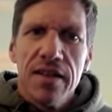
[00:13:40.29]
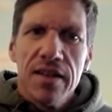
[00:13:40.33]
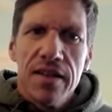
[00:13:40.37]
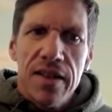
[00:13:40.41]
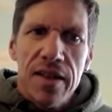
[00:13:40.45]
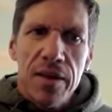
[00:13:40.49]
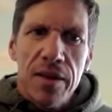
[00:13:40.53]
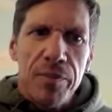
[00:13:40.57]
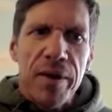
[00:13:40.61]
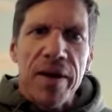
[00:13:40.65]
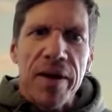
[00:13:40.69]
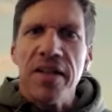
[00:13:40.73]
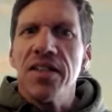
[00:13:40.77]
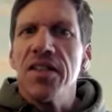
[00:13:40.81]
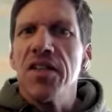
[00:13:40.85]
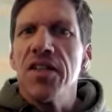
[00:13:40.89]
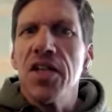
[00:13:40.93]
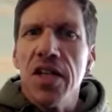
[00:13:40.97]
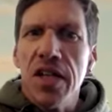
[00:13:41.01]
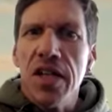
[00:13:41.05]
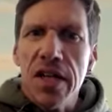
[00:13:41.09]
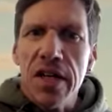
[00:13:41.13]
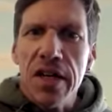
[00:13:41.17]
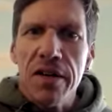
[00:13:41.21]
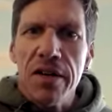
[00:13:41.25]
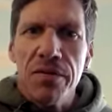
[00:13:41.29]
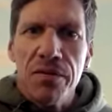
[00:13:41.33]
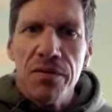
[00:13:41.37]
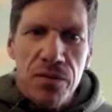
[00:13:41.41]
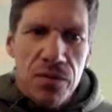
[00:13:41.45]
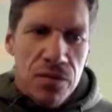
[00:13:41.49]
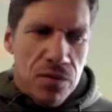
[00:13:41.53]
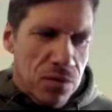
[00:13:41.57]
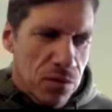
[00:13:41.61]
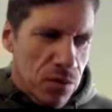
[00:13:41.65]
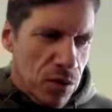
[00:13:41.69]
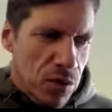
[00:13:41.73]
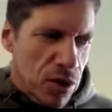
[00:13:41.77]
the bacteria
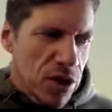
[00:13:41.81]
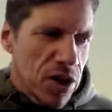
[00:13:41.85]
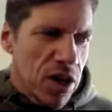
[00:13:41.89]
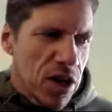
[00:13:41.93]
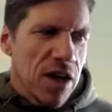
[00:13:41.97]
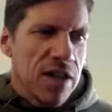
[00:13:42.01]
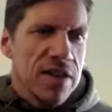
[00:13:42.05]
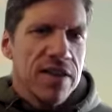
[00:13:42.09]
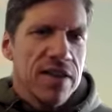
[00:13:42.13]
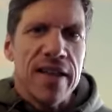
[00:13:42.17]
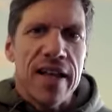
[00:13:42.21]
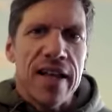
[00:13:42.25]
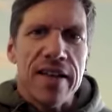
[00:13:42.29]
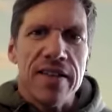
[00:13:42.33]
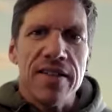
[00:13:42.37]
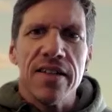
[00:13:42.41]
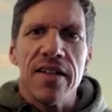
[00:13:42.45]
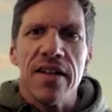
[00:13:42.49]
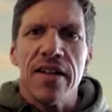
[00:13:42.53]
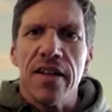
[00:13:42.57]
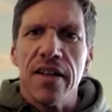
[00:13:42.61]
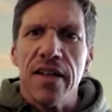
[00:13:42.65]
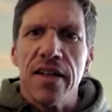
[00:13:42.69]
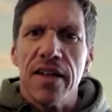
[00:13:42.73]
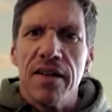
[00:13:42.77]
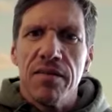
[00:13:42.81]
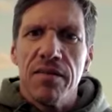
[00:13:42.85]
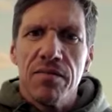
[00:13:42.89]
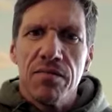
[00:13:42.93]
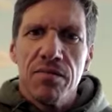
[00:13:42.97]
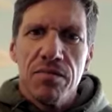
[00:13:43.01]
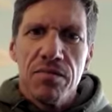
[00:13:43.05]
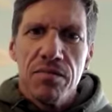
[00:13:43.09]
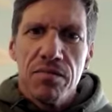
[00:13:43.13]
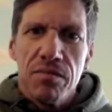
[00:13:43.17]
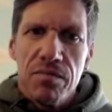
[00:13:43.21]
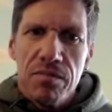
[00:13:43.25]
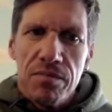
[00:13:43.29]
were not necessarily
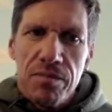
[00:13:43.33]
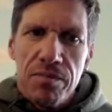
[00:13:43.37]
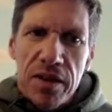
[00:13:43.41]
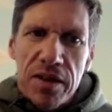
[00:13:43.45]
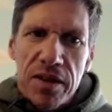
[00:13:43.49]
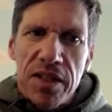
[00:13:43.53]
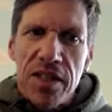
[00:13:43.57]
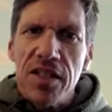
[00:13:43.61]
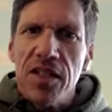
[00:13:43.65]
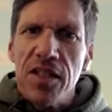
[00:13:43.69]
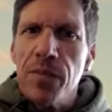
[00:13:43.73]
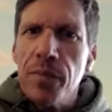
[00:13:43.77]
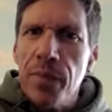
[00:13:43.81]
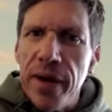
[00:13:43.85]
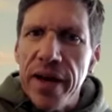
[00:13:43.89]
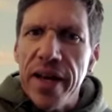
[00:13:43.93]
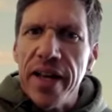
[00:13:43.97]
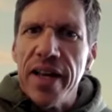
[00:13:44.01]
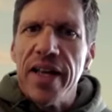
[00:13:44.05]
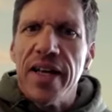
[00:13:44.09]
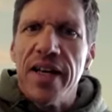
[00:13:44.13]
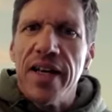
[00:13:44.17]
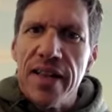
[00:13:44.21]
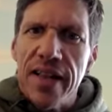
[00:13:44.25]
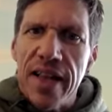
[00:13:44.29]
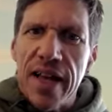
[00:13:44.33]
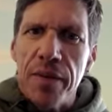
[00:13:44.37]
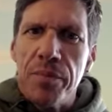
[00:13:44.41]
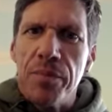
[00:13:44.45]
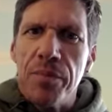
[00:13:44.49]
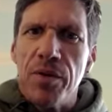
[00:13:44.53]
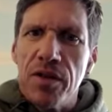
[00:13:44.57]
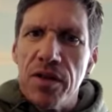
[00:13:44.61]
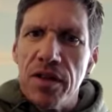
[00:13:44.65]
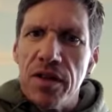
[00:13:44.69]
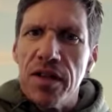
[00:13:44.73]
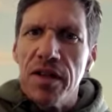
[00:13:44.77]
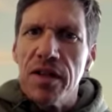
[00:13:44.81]
participating in that
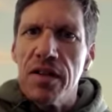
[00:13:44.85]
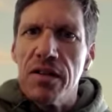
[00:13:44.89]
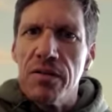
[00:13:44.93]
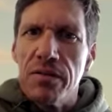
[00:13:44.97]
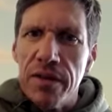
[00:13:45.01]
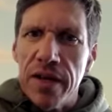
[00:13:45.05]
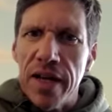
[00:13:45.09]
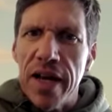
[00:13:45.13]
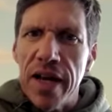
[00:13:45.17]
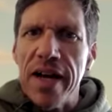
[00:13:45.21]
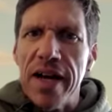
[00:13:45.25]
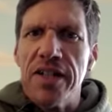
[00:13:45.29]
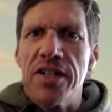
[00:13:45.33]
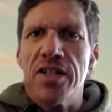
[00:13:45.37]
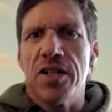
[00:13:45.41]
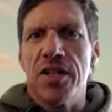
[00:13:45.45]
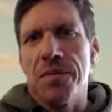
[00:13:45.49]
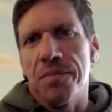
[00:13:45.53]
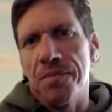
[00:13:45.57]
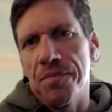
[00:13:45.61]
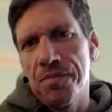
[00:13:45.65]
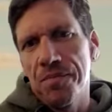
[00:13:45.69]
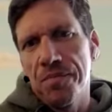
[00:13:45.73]
particular reaction.